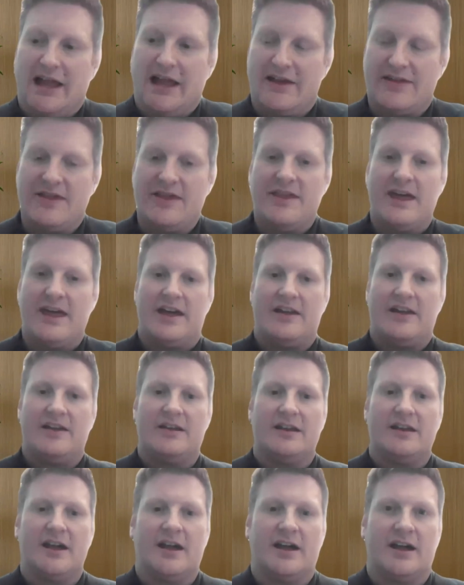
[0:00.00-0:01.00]
And
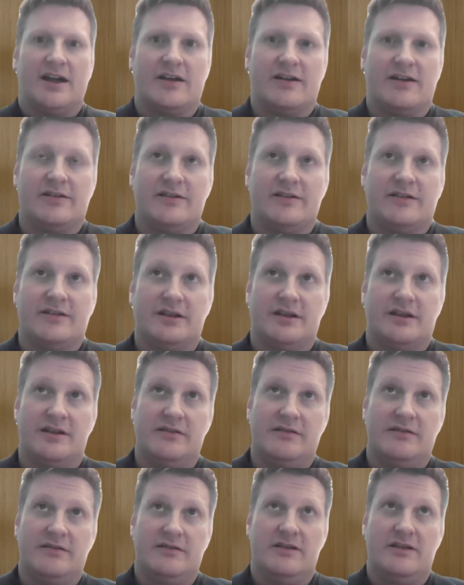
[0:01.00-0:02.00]
then
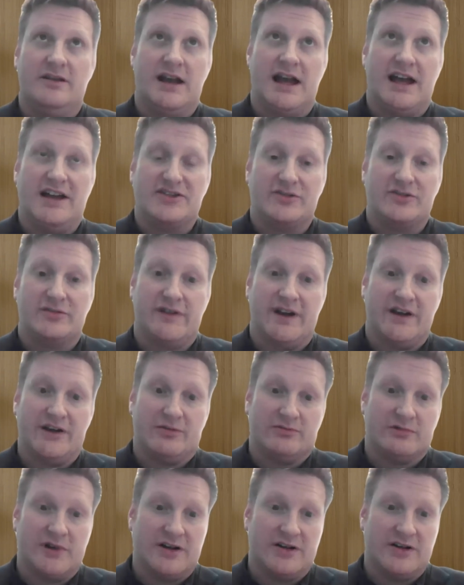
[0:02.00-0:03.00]
the National
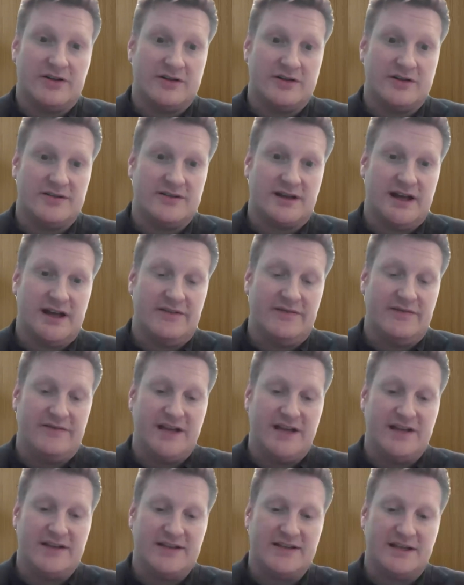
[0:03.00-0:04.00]
Vital Records and
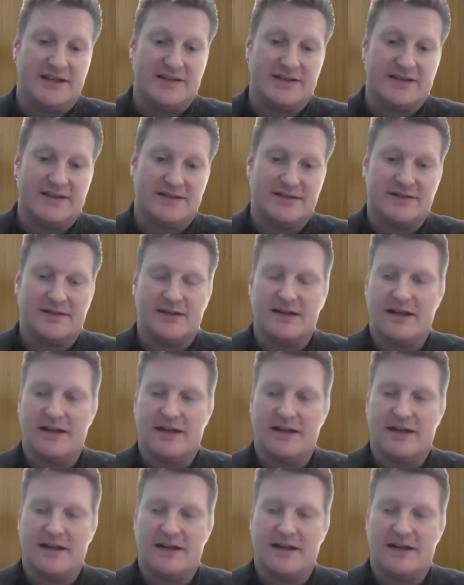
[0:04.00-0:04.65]
VSS.